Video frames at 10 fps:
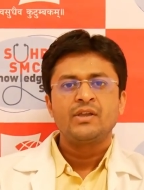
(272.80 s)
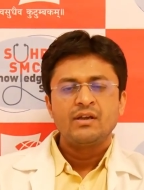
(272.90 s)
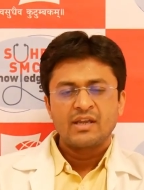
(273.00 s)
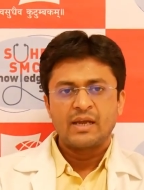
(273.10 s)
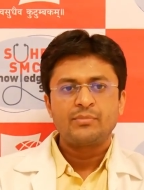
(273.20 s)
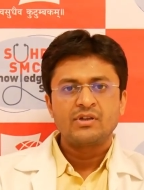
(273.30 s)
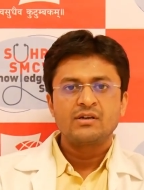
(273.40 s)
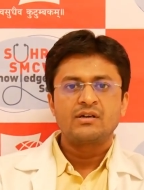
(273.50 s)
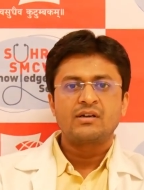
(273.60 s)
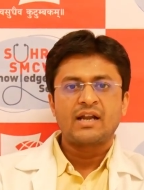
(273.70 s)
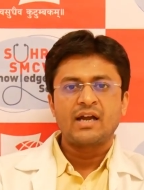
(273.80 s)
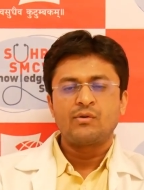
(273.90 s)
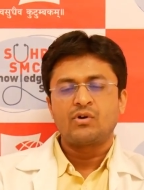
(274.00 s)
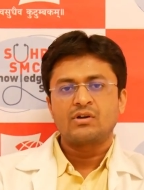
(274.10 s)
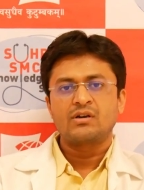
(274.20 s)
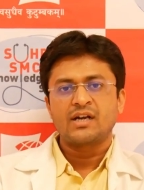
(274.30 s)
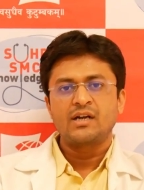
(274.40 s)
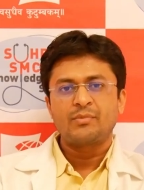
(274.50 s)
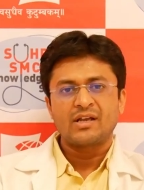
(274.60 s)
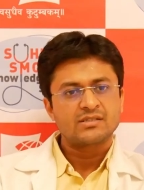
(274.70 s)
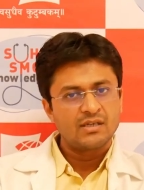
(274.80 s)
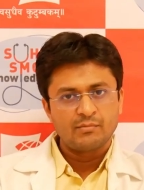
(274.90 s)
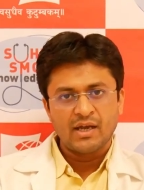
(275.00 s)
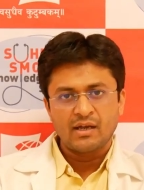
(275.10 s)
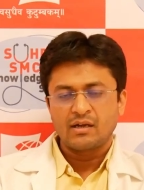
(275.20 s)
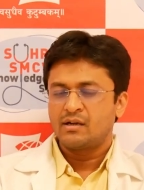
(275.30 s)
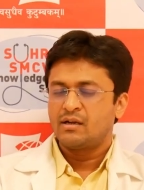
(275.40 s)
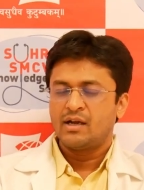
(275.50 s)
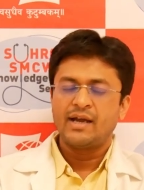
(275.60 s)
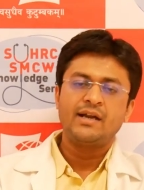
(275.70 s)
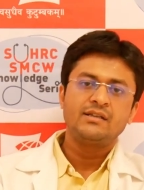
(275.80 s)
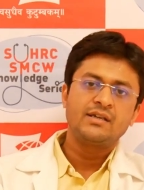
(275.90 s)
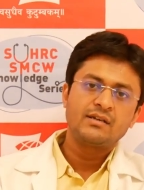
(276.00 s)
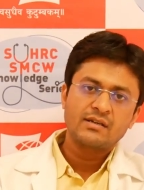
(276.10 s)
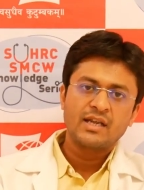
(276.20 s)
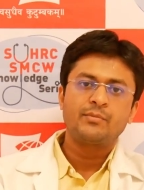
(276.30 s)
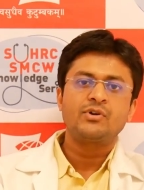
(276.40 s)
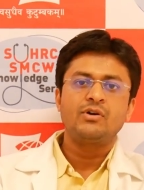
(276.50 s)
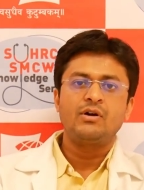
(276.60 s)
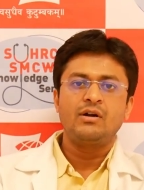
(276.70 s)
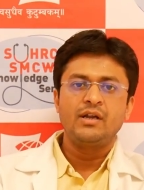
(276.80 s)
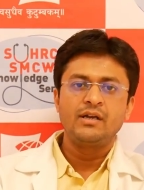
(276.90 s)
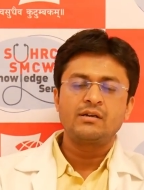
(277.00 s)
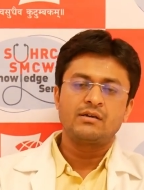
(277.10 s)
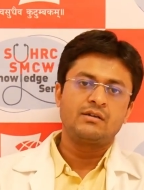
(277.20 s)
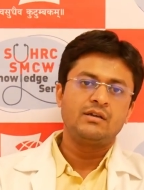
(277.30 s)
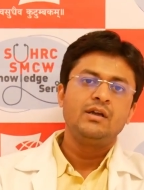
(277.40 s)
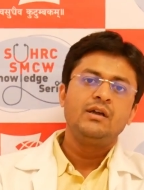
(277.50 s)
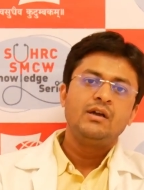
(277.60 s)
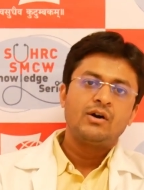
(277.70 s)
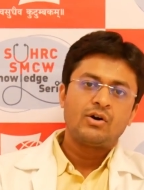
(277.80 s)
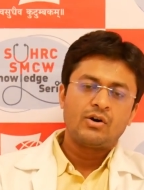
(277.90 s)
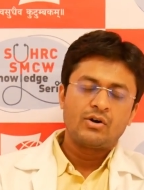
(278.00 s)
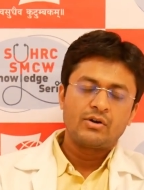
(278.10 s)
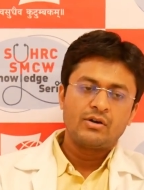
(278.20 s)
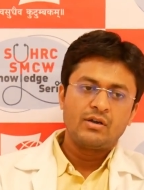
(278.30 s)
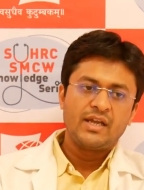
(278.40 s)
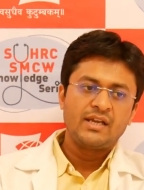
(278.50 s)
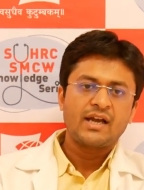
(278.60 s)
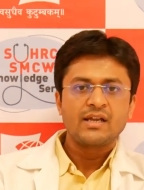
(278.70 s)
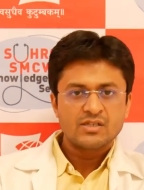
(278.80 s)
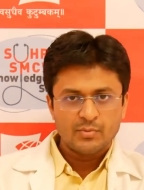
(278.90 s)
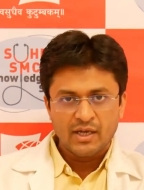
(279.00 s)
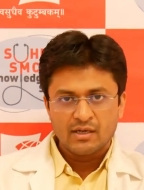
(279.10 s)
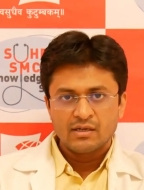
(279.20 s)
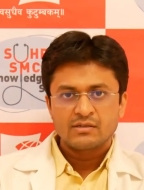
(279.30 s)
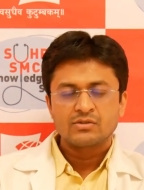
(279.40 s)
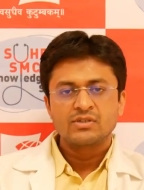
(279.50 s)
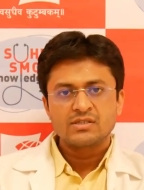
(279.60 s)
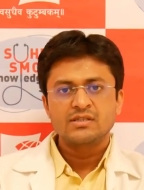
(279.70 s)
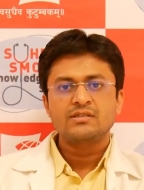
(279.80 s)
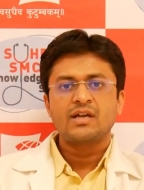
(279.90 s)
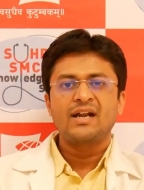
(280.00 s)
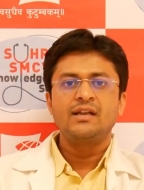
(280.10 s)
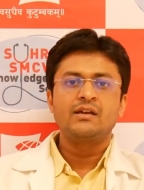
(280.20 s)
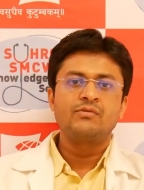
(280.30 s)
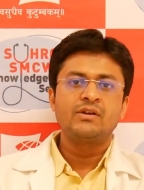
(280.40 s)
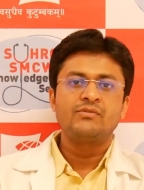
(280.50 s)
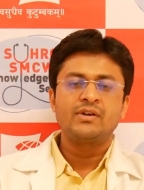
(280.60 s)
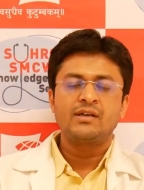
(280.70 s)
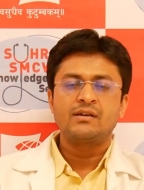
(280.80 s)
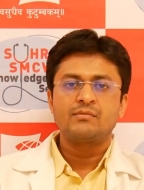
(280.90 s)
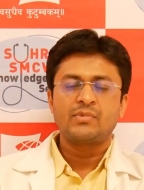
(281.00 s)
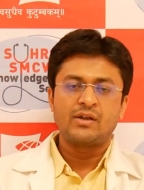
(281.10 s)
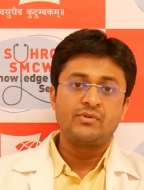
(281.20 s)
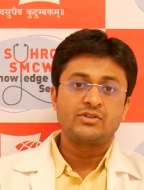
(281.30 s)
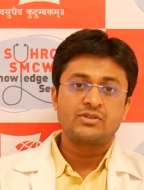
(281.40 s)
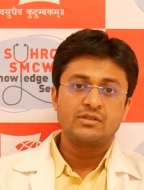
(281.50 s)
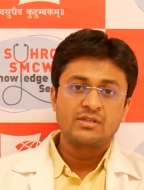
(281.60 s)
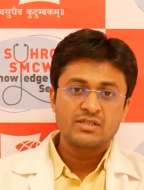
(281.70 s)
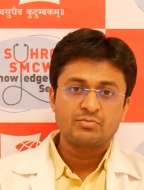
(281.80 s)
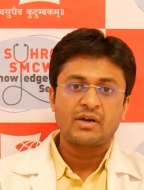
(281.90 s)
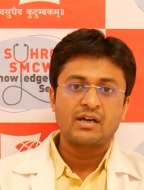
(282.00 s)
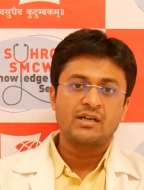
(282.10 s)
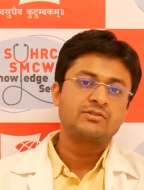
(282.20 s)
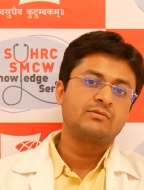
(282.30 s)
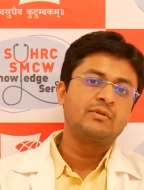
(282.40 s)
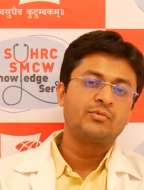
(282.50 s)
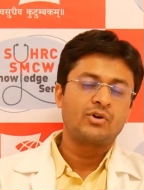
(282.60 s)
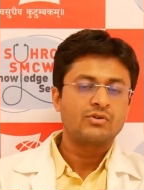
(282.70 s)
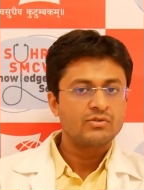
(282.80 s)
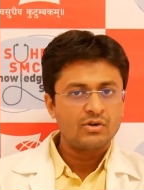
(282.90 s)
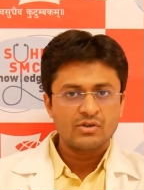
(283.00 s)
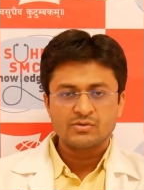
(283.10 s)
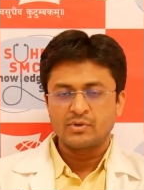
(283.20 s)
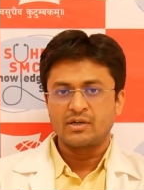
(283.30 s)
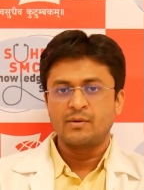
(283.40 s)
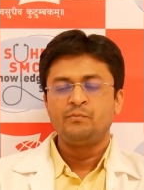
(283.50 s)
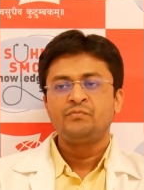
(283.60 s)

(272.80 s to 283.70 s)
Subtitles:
kept in a dry watertight plastic bag and then kept in turn on any ice pack. So this is the ideal way by which this part has to be brought to the hospital.